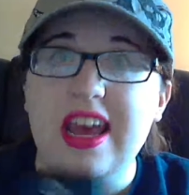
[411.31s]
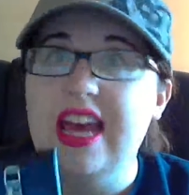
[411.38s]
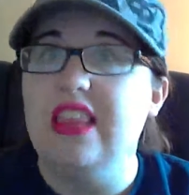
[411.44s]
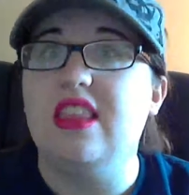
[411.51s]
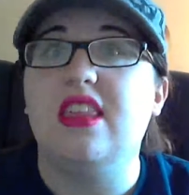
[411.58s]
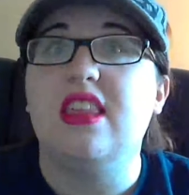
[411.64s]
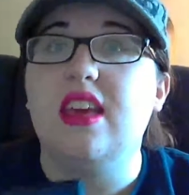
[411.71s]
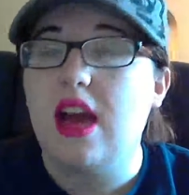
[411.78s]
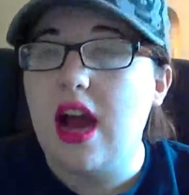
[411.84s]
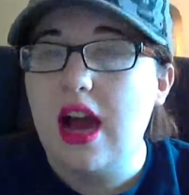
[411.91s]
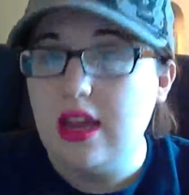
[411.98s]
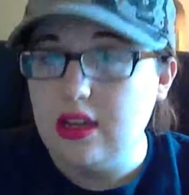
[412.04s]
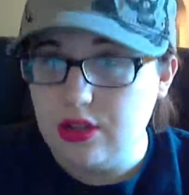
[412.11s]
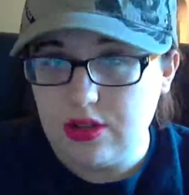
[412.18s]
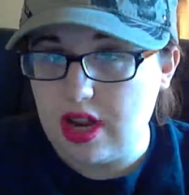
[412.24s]
And the thing
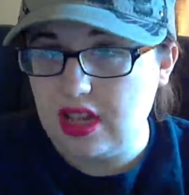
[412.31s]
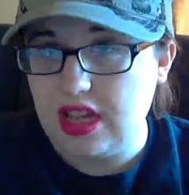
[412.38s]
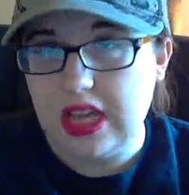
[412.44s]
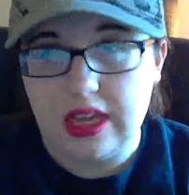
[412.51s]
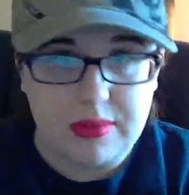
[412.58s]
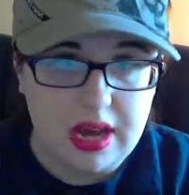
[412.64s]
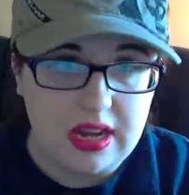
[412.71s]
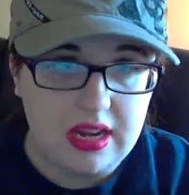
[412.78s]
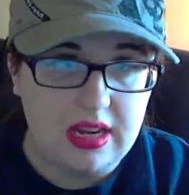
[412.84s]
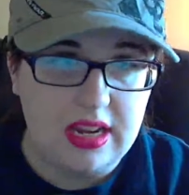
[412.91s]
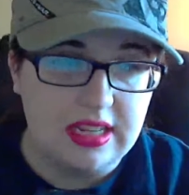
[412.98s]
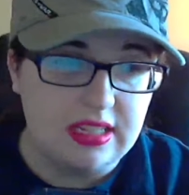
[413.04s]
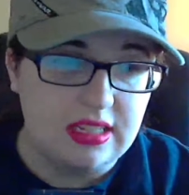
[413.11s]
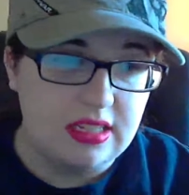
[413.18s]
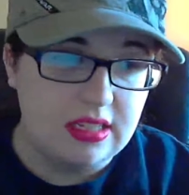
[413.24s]
I do not like about it
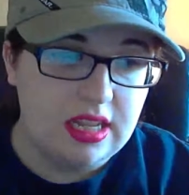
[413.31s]
is